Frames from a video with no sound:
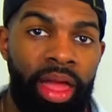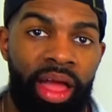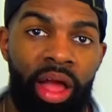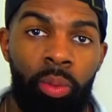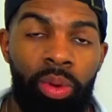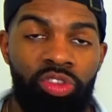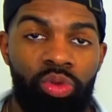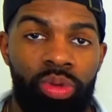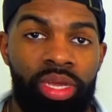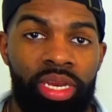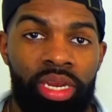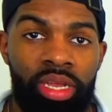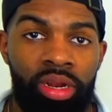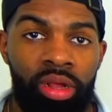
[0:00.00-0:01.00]
I want to
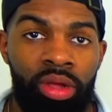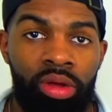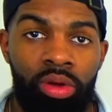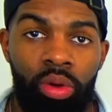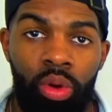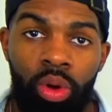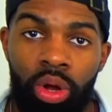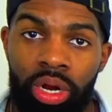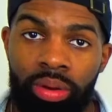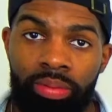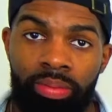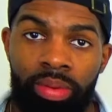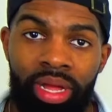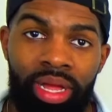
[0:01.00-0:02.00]
eat it, or
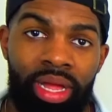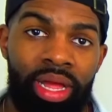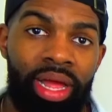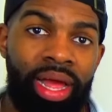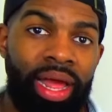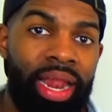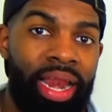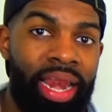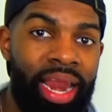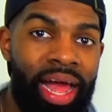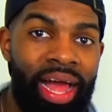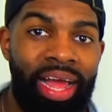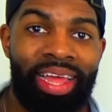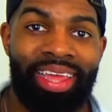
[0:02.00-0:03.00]

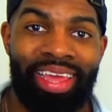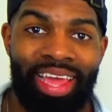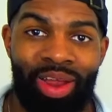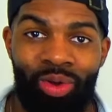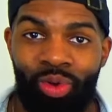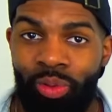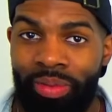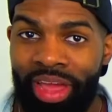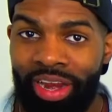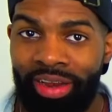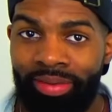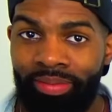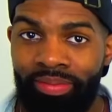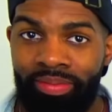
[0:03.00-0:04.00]
la quiero comer.
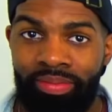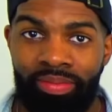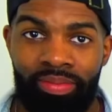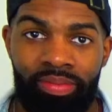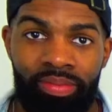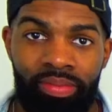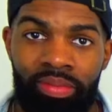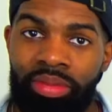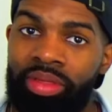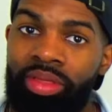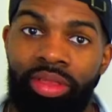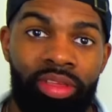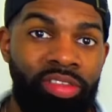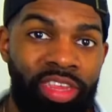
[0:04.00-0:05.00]

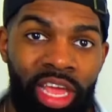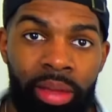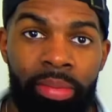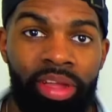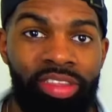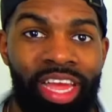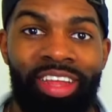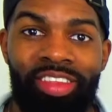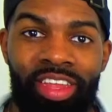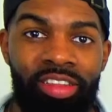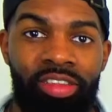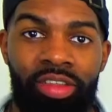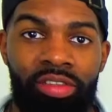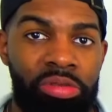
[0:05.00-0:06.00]
The same exact
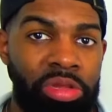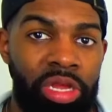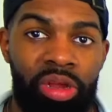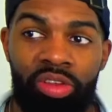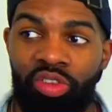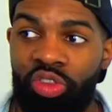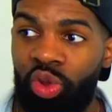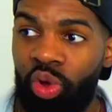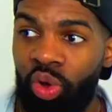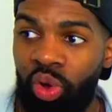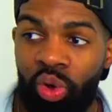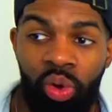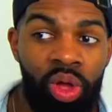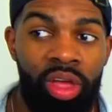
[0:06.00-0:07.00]
sentence. There's
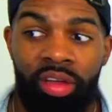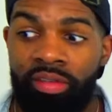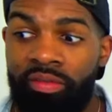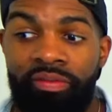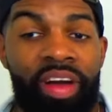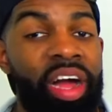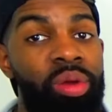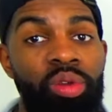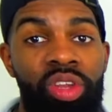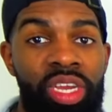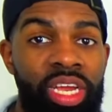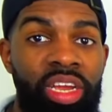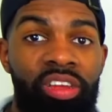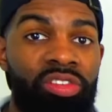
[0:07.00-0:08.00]
no value
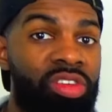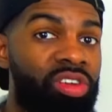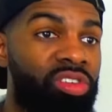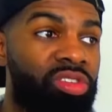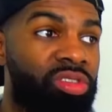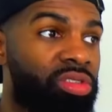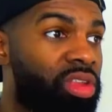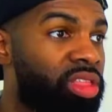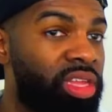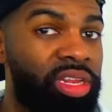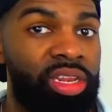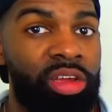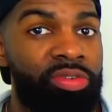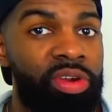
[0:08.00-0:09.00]
change. There's
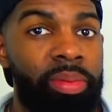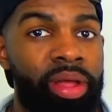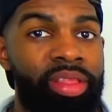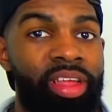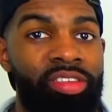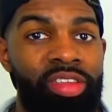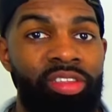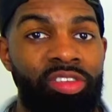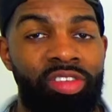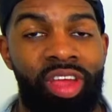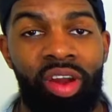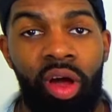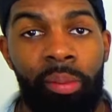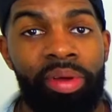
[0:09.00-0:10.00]
nothing different about that sentence
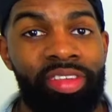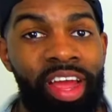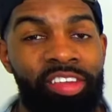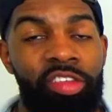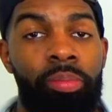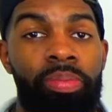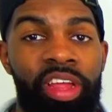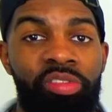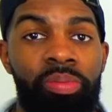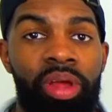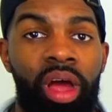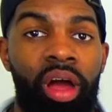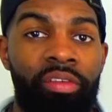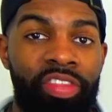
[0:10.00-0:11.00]
at all besides the
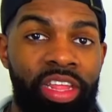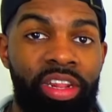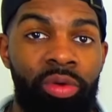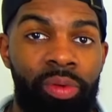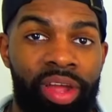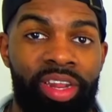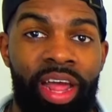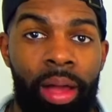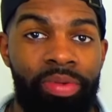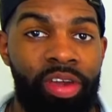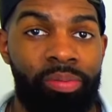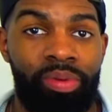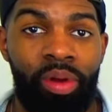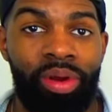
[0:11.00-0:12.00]
placement of the direct
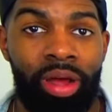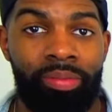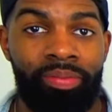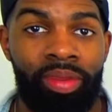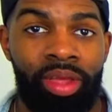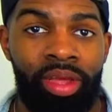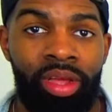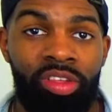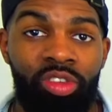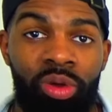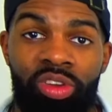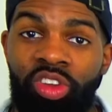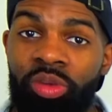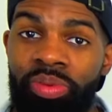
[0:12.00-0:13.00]
object pronoun.
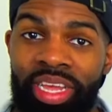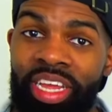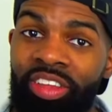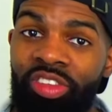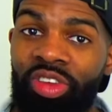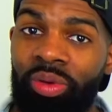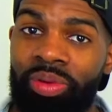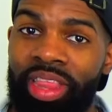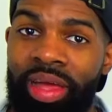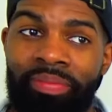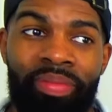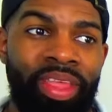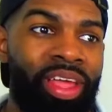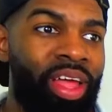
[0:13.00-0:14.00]
So it should be easier with
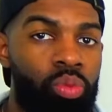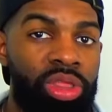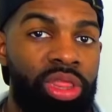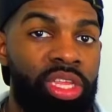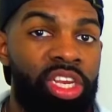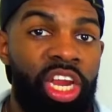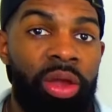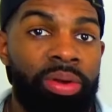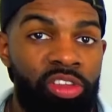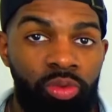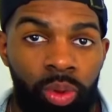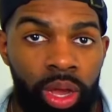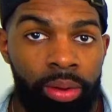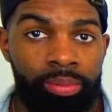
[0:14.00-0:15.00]
that. With the gerund
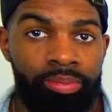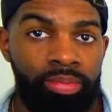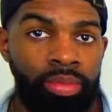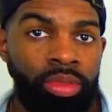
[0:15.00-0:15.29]
as well.